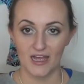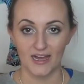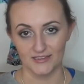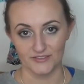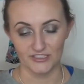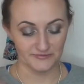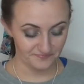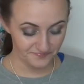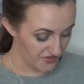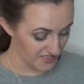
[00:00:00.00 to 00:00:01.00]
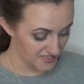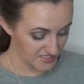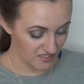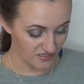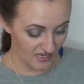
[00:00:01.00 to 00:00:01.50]
I love it. This
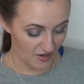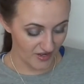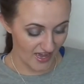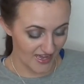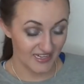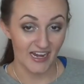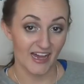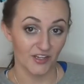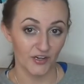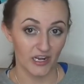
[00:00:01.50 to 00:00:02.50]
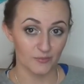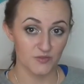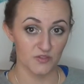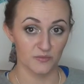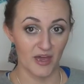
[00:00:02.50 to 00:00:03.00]
started out at 9
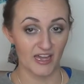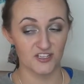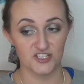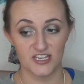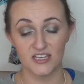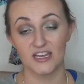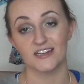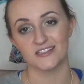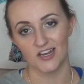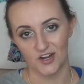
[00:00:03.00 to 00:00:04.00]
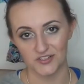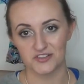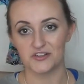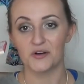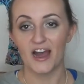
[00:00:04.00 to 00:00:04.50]
grams with the packaging, and it's
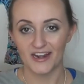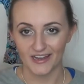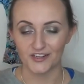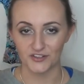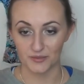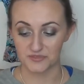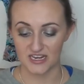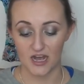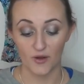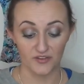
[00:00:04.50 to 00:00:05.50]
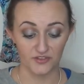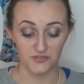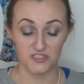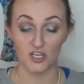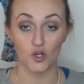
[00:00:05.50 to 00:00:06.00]
also at 9 grams now. I've
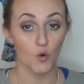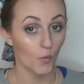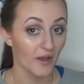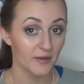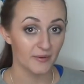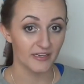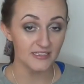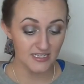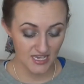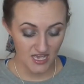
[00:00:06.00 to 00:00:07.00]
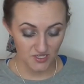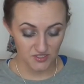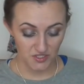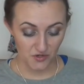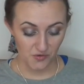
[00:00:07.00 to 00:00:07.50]
used it quite a bit,
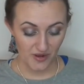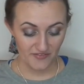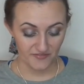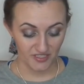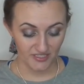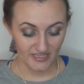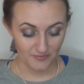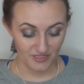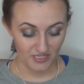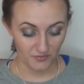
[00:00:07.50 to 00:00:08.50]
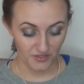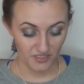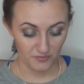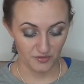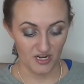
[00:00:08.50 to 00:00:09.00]
so I feel like I'm getting really
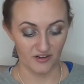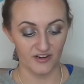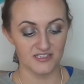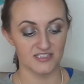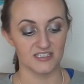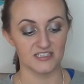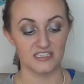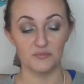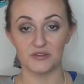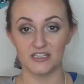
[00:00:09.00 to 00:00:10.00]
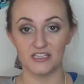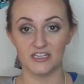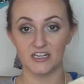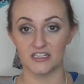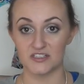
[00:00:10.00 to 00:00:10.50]
good progress. The dip in
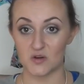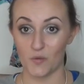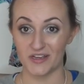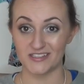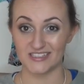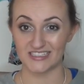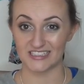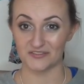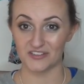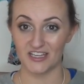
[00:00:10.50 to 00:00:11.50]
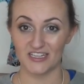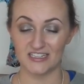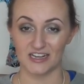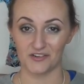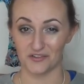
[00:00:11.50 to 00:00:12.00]
here is quite
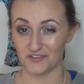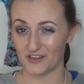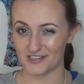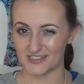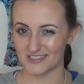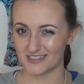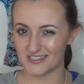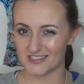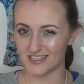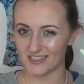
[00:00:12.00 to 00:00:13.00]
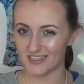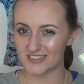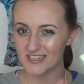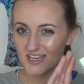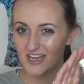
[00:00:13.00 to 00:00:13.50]
significant. I don't know if you guys can see
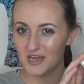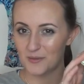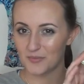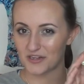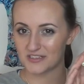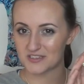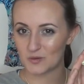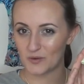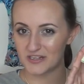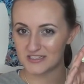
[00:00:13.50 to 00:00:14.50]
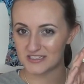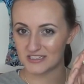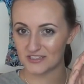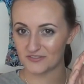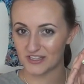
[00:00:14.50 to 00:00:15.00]
it, but it's quite a
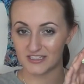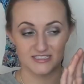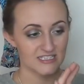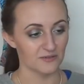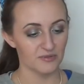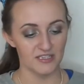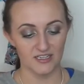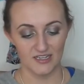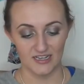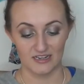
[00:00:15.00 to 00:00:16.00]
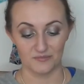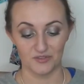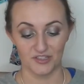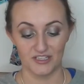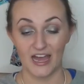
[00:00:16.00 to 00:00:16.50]
significant dip here, and I'm
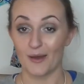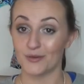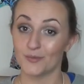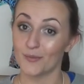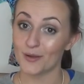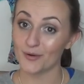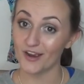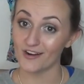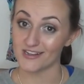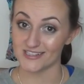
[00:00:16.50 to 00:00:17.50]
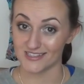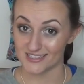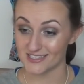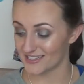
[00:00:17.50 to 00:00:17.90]
really happy about my progress on this.